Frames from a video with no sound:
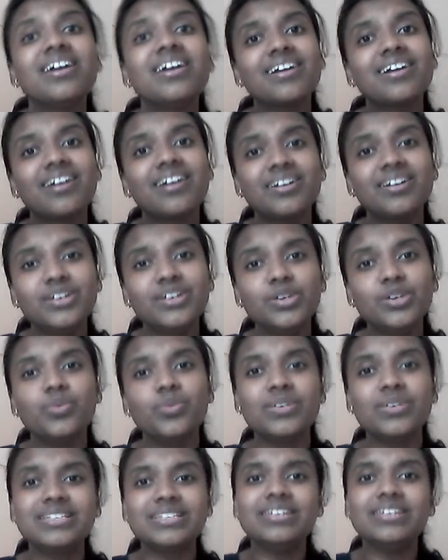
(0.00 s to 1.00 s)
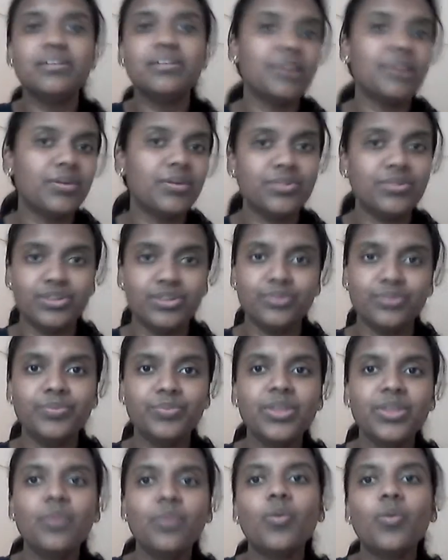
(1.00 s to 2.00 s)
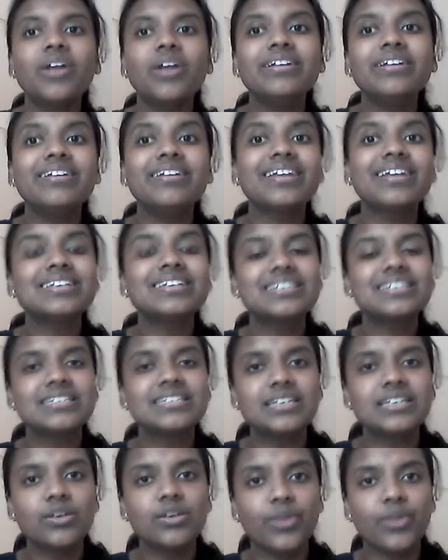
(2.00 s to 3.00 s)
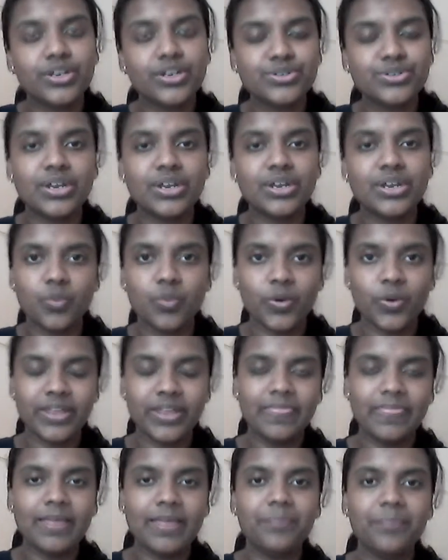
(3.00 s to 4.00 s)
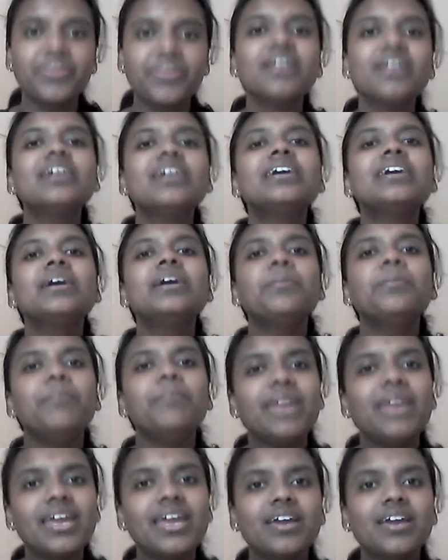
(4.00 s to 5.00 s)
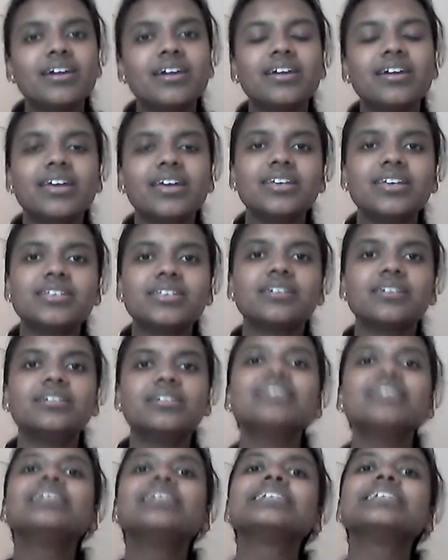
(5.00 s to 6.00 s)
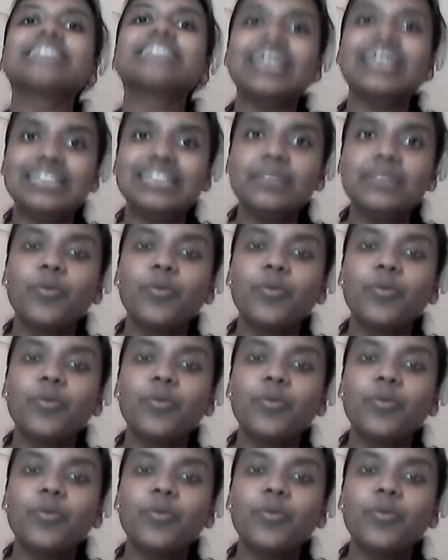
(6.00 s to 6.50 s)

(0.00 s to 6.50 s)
continuously about you? What interest is it going to invoke in them? Make it slightly